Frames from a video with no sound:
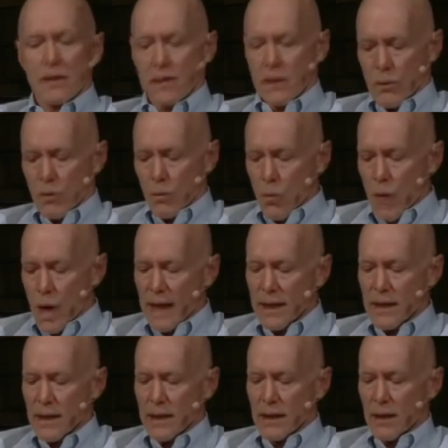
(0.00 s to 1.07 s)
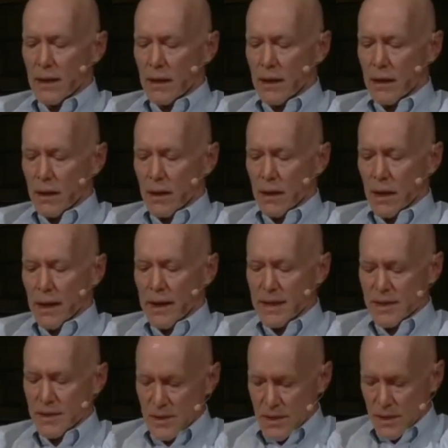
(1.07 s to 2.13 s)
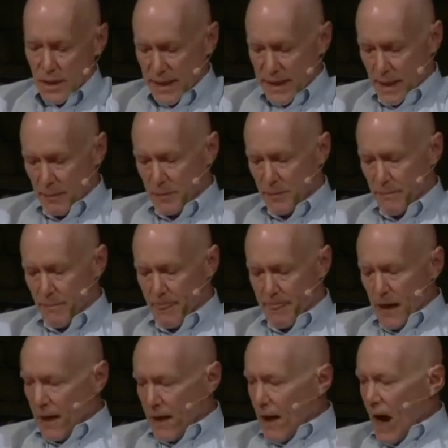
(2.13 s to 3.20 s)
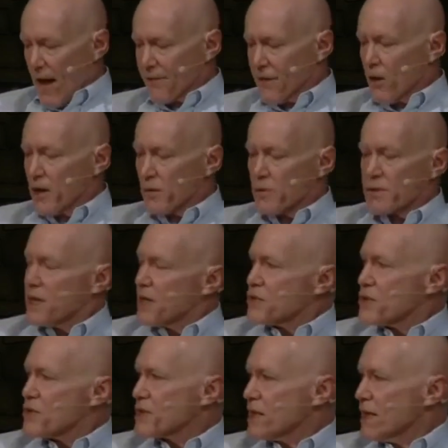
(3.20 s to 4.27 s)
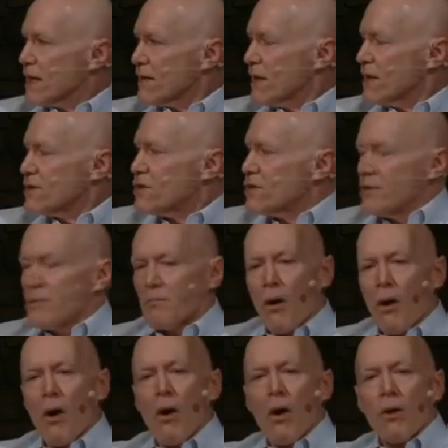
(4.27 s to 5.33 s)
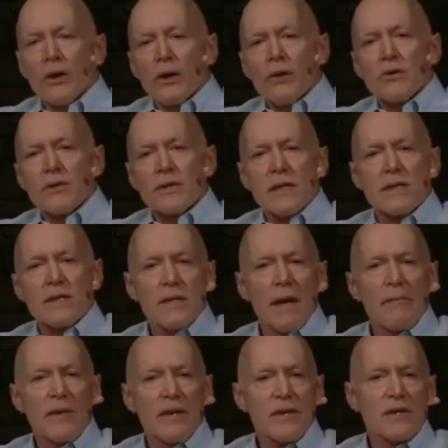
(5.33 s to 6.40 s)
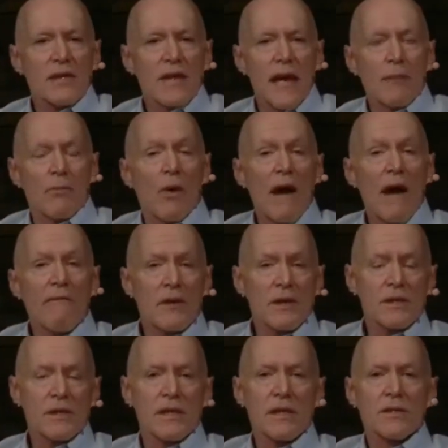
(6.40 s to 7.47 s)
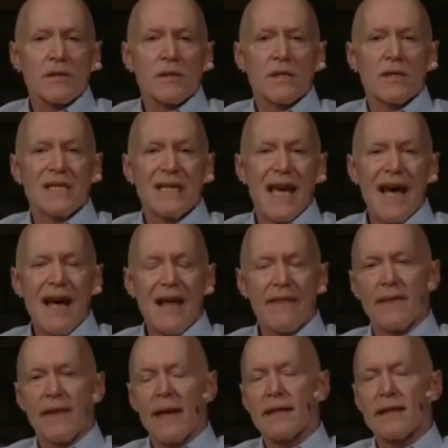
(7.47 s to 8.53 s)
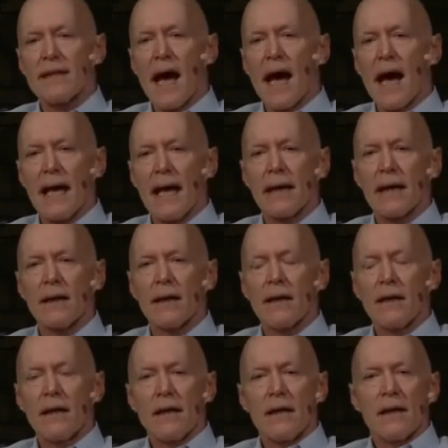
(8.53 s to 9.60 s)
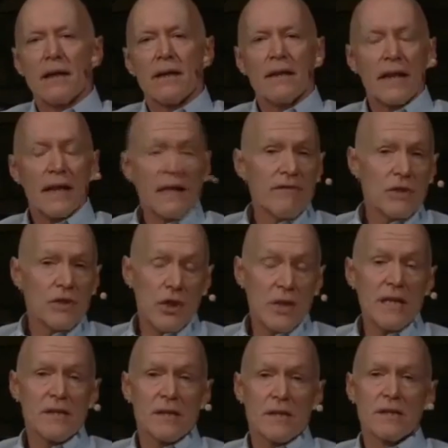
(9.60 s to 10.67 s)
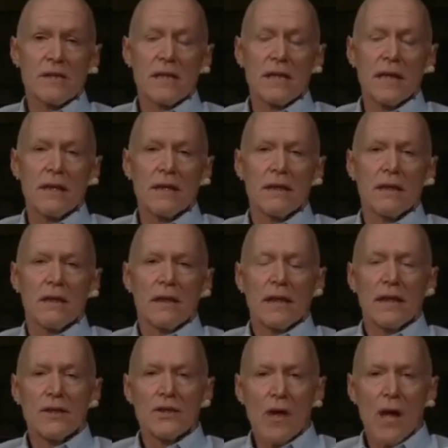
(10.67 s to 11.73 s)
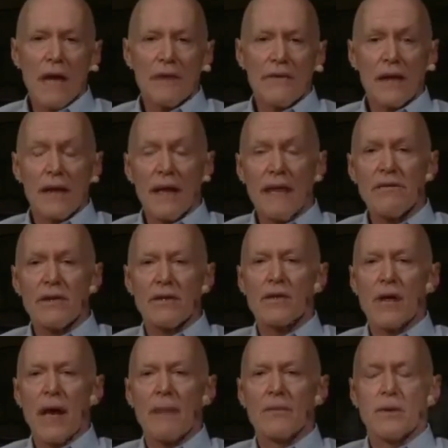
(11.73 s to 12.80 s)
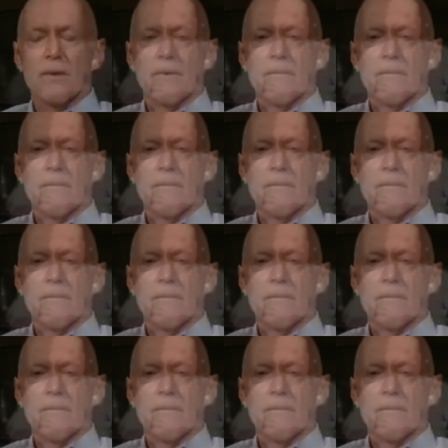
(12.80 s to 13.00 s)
one is asleep. I thought it was interesting that Paul uses some of the same references to death and dying that even Jesus did in John the 11th chapter.